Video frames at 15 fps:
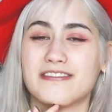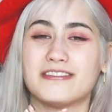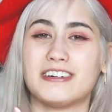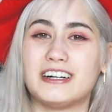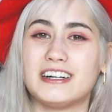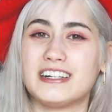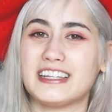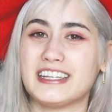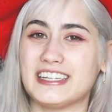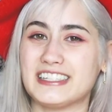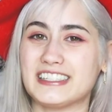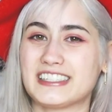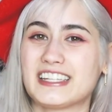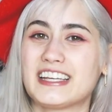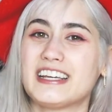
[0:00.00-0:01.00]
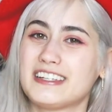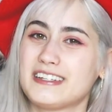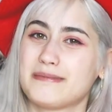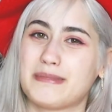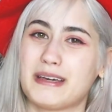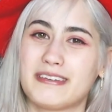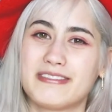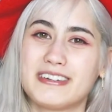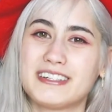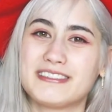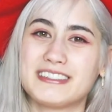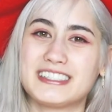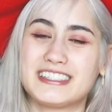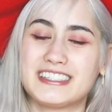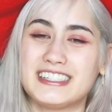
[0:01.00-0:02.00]
Fall is my
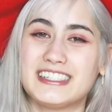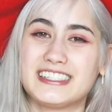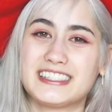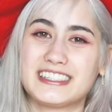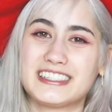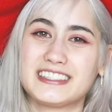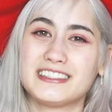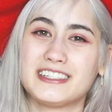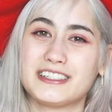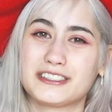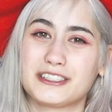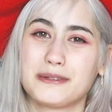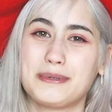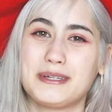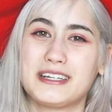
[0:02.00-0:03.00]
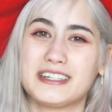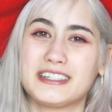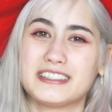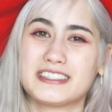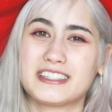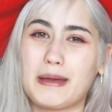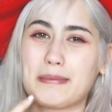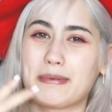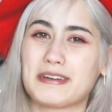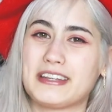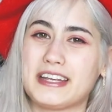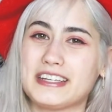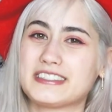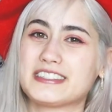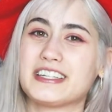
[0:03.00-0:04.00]
favorite season, also because my
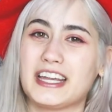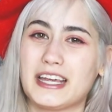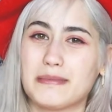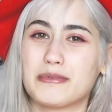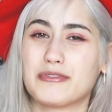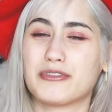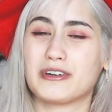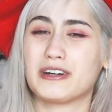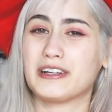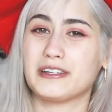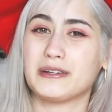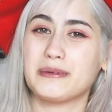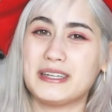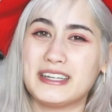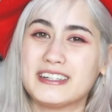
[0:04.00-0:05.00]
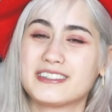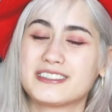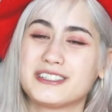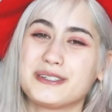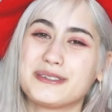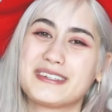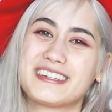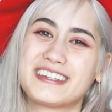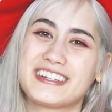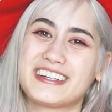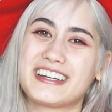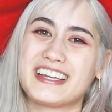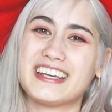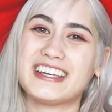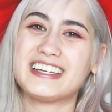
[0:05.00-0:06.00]
birthday is the day before Halloween, October
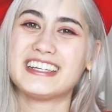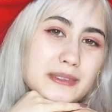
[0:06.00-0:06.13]
30.